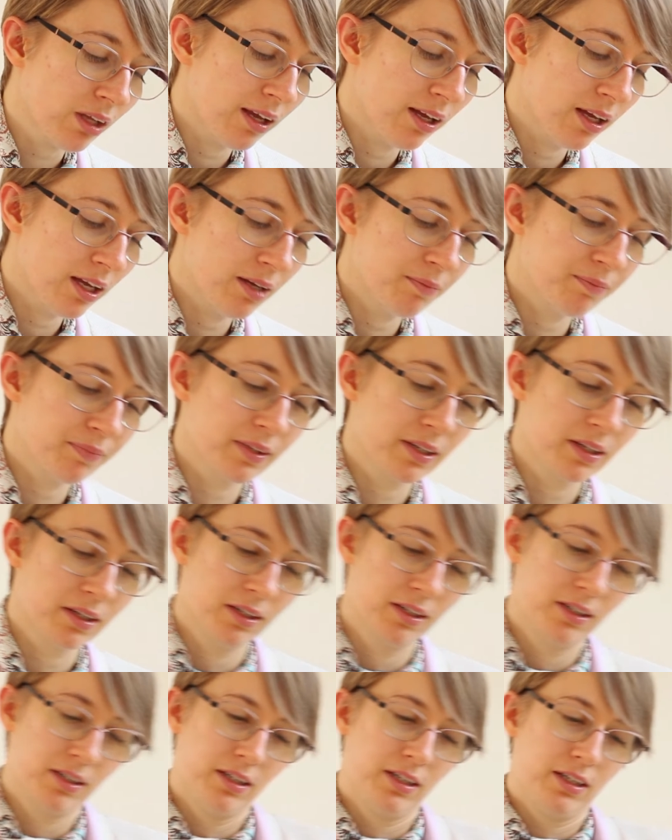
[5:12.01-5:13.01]
And
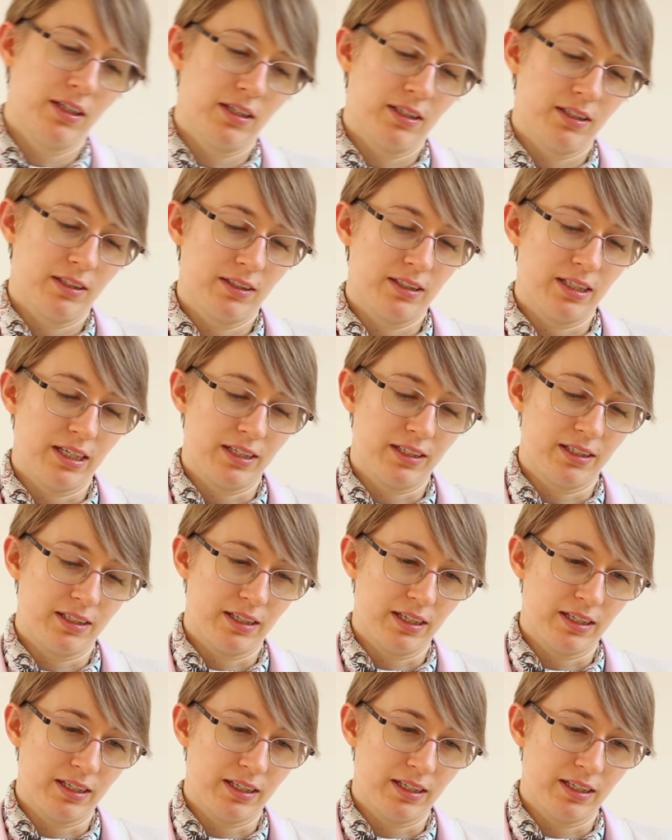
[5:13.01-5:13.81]
then